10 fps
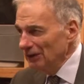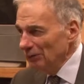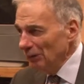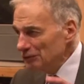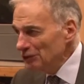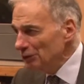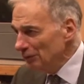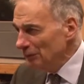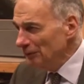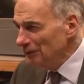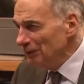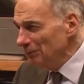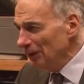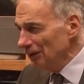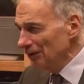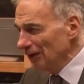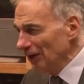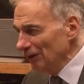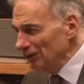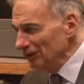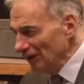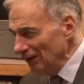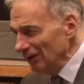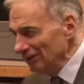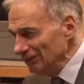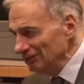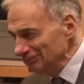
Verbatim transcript: what would you do with $15 billion and